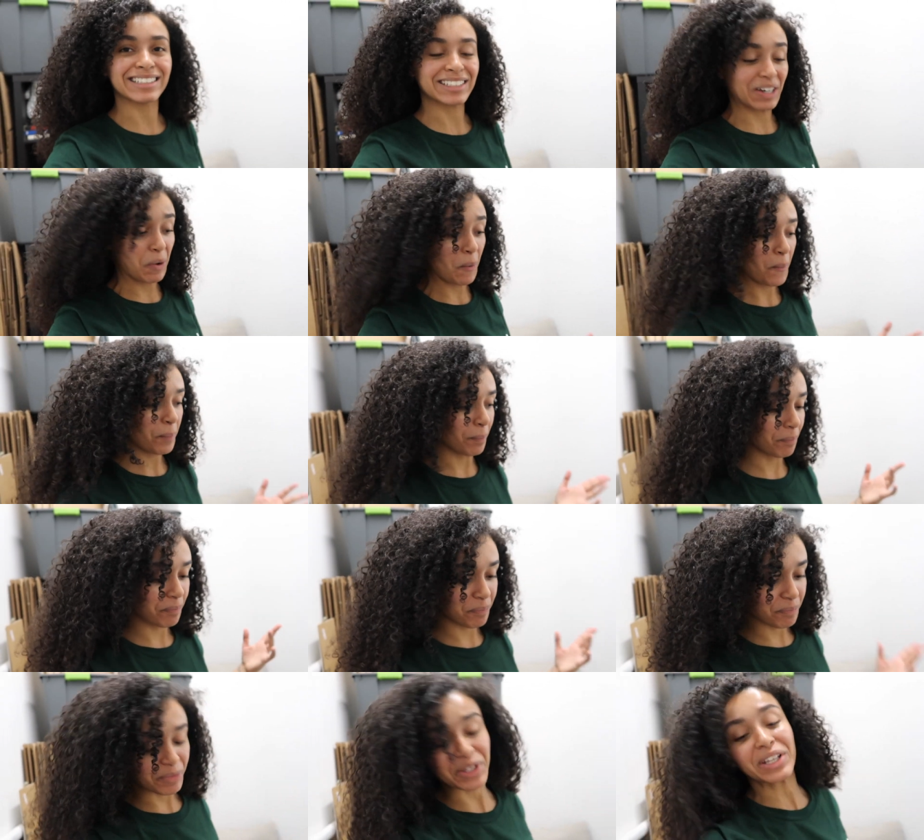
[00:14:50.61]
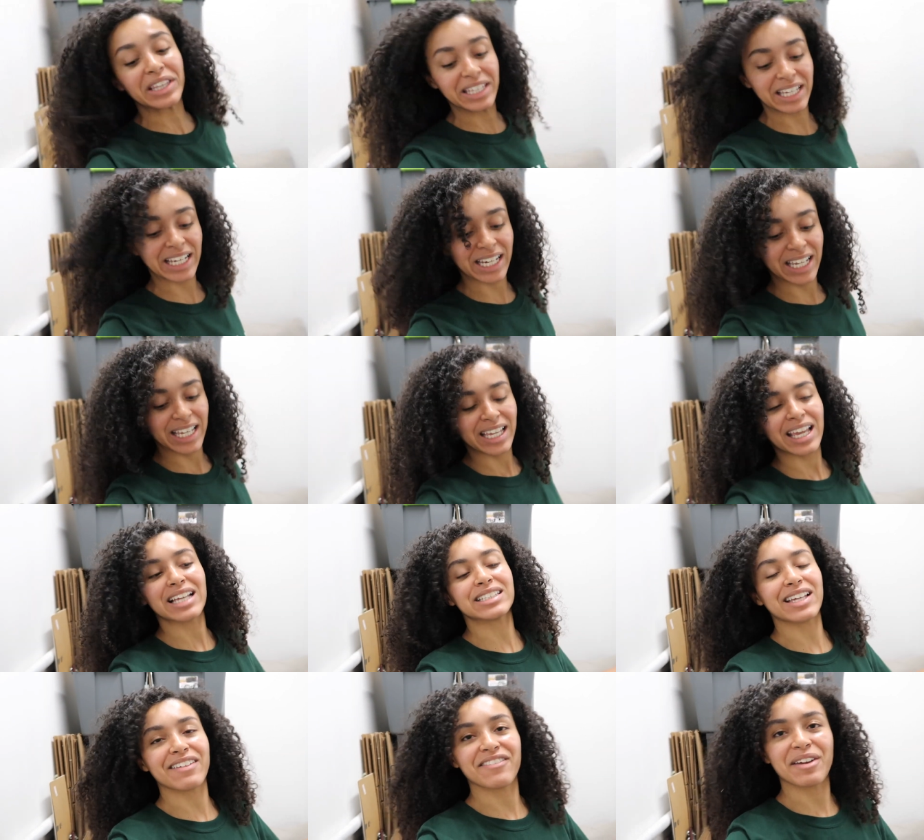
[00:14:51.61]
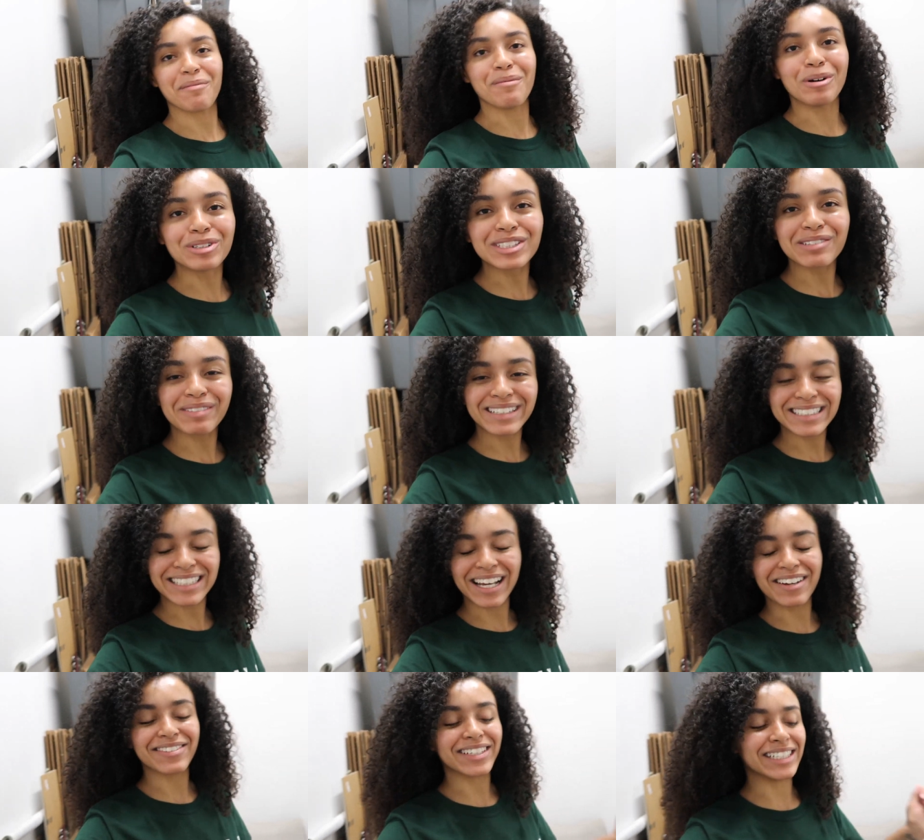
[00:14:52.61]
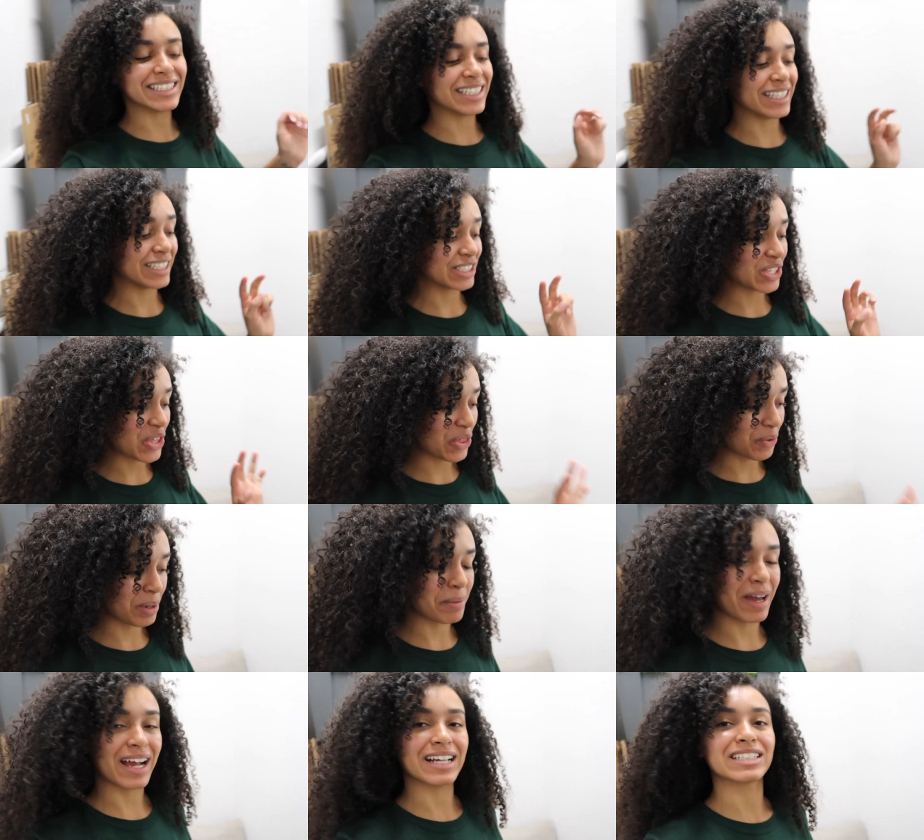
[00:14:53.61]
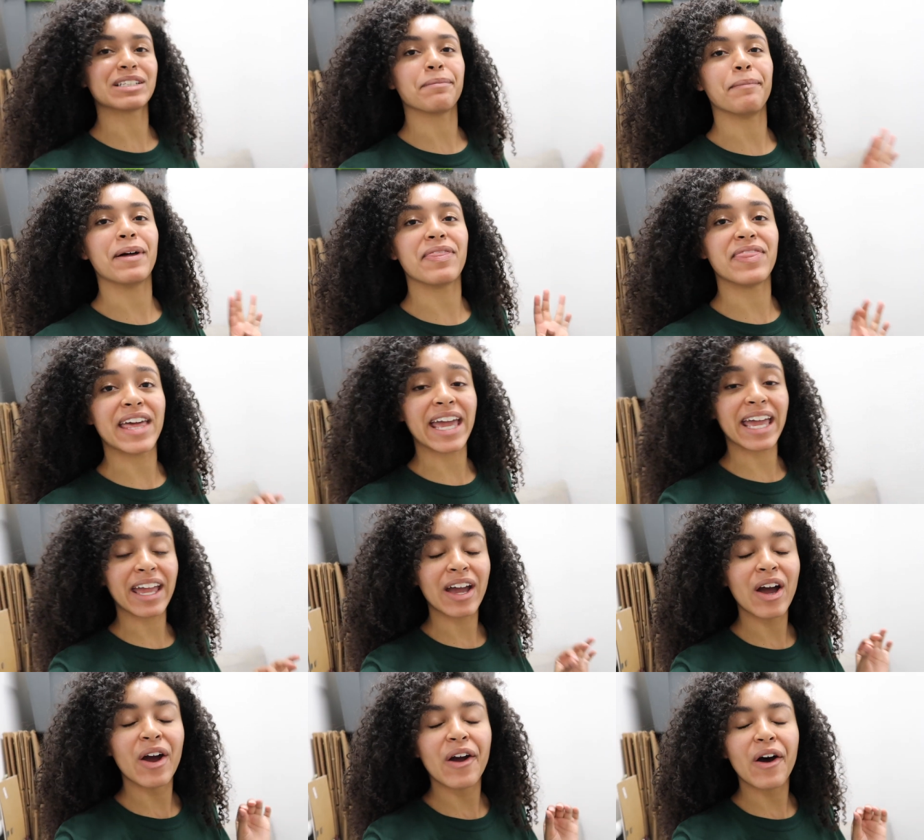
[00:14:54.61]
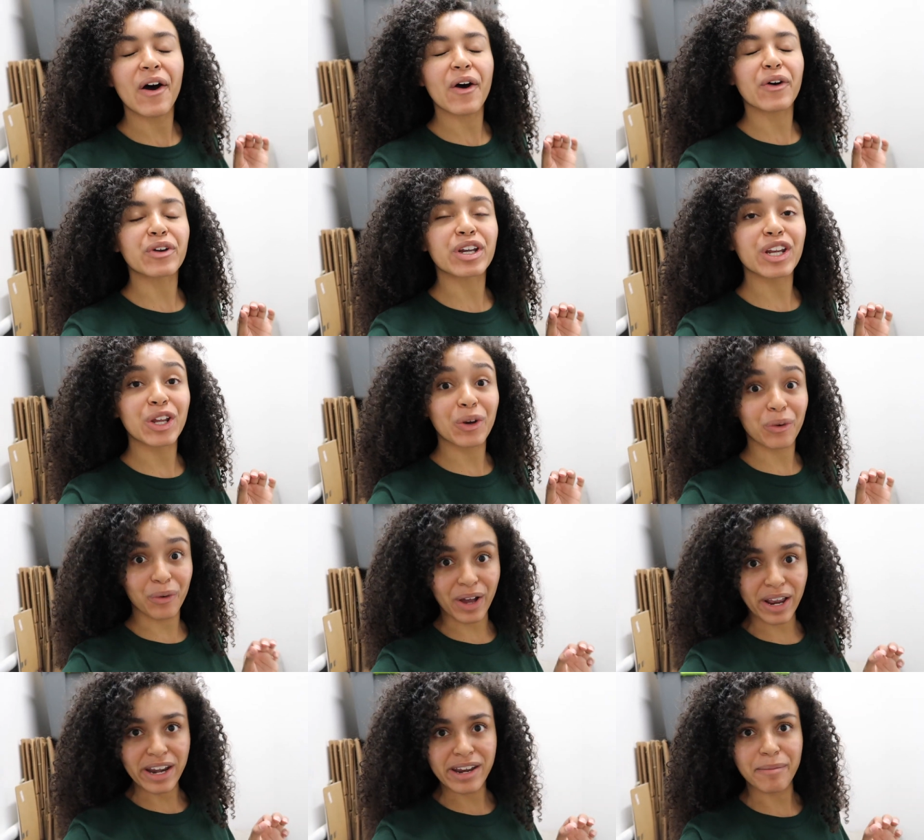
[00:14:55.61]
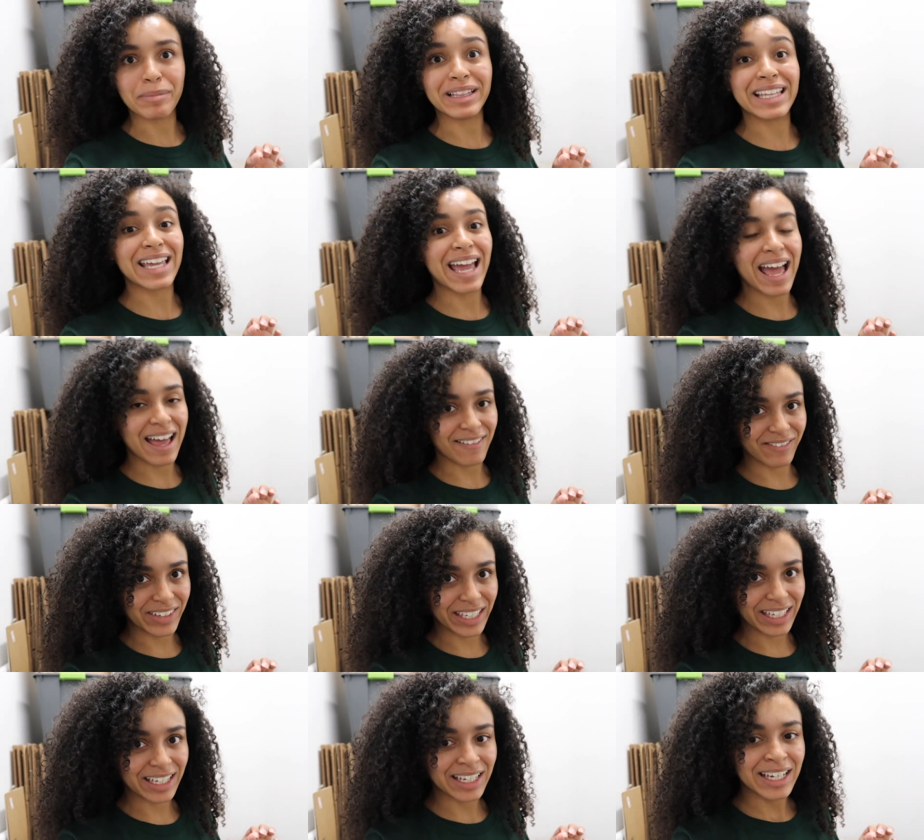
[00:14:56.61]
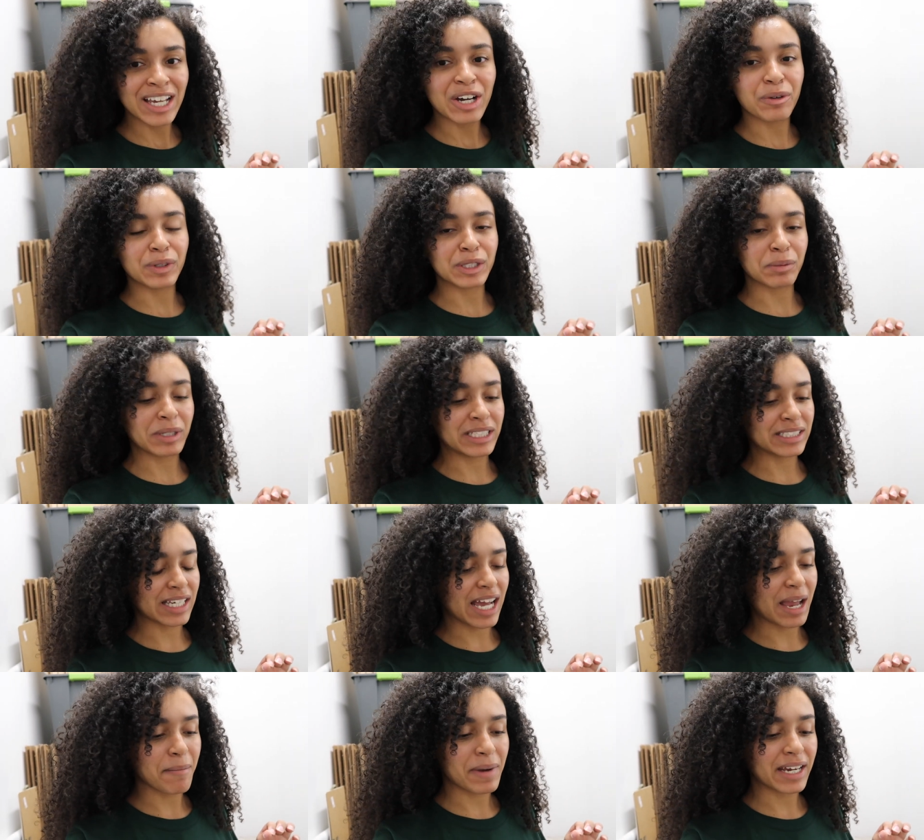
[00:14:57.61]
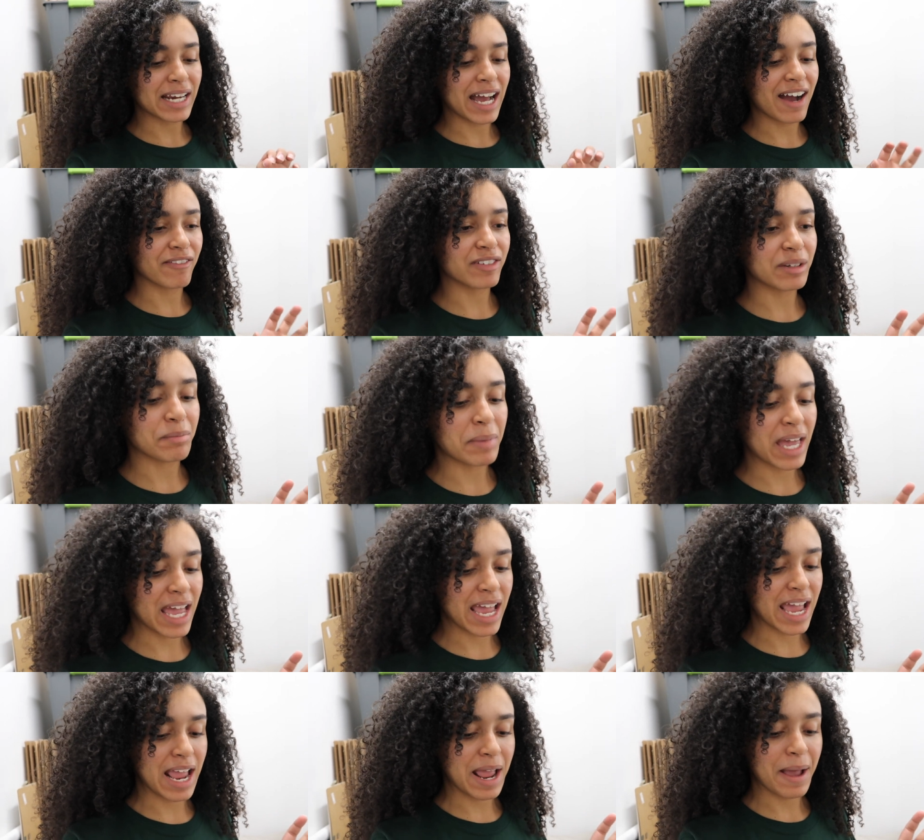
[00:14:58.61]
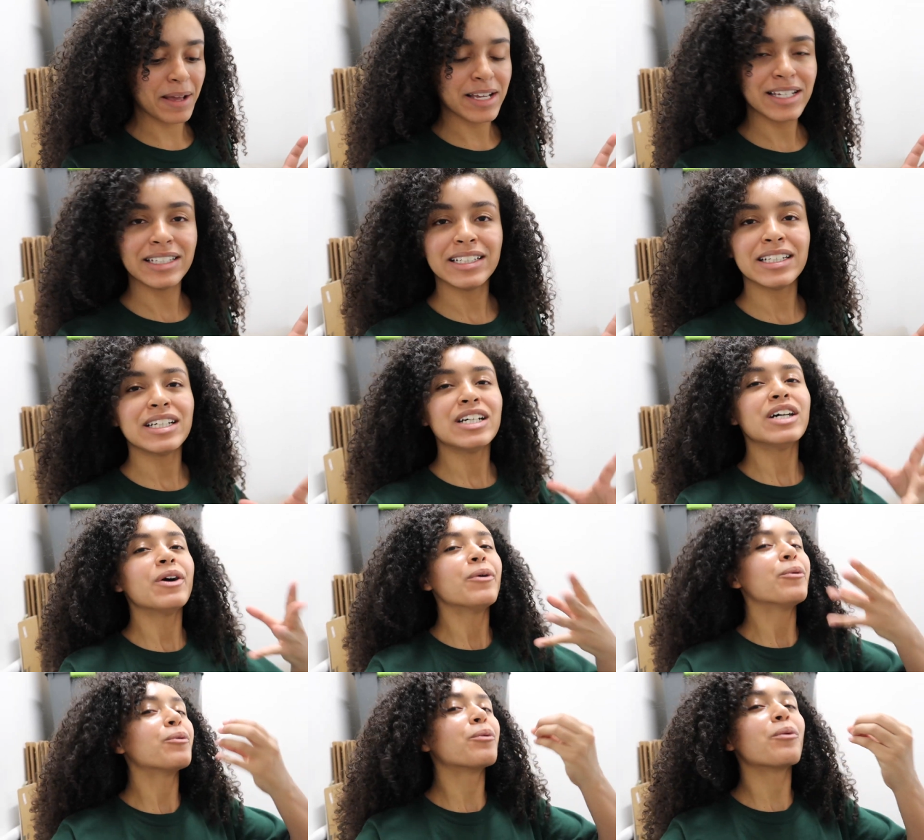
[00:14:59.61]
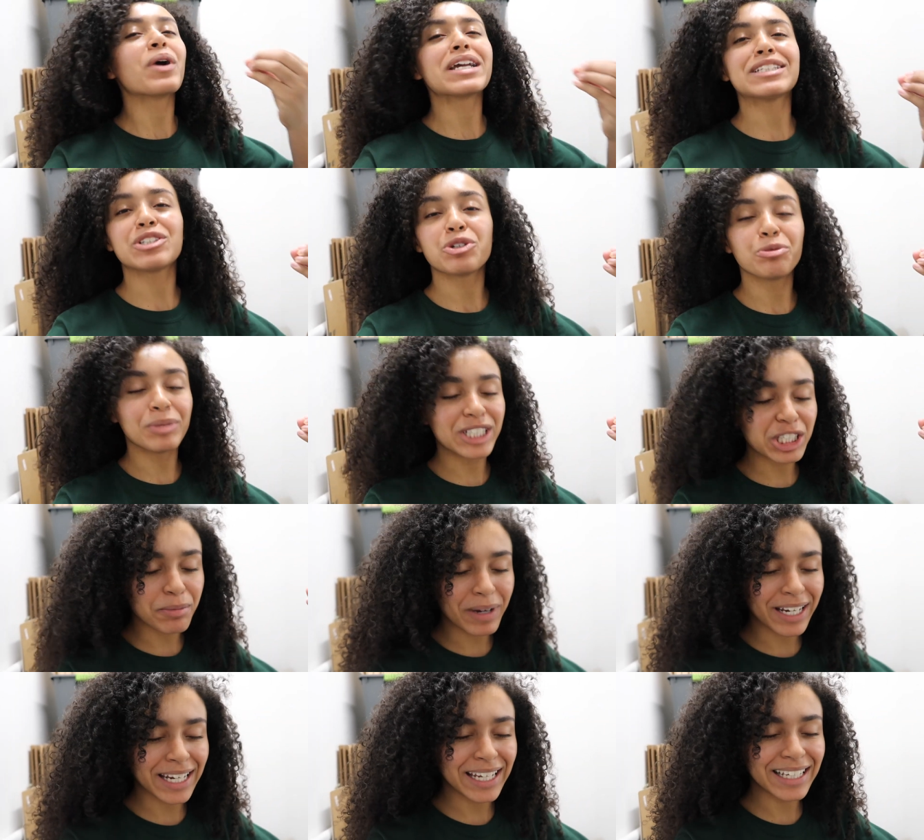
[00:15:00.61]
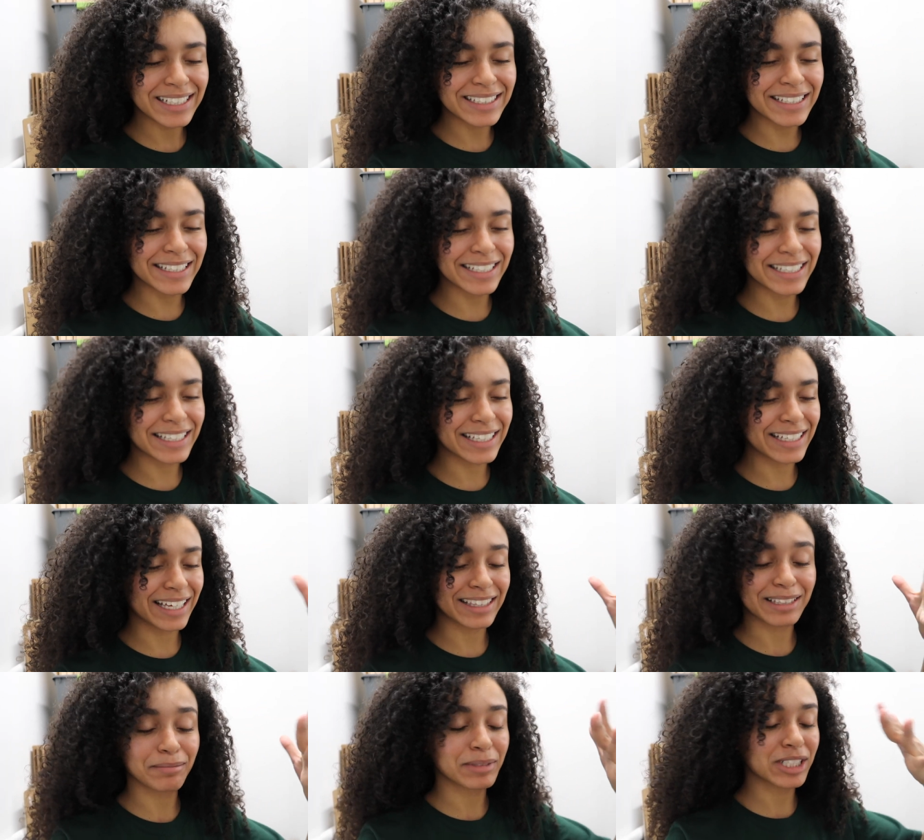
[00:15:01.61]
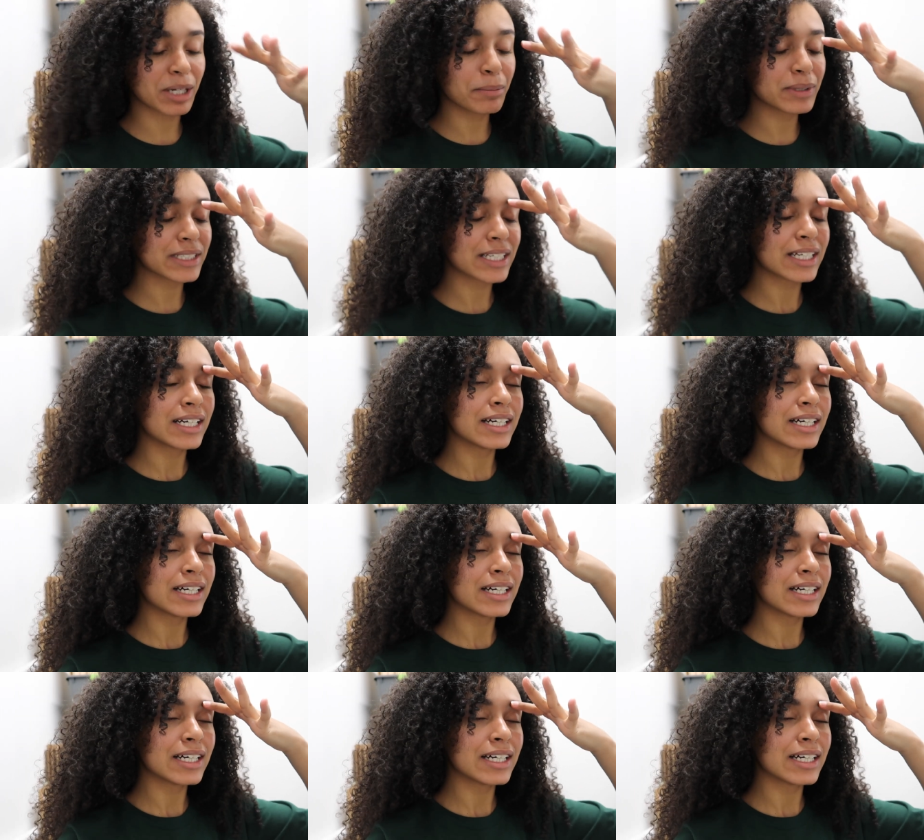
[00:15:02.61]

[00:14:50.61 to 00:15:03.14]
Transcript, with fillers: So good thing is I fit most of my stuff into these three bags, but they are incredibly heavy, which means I might have to pay way too much money to get them shipped.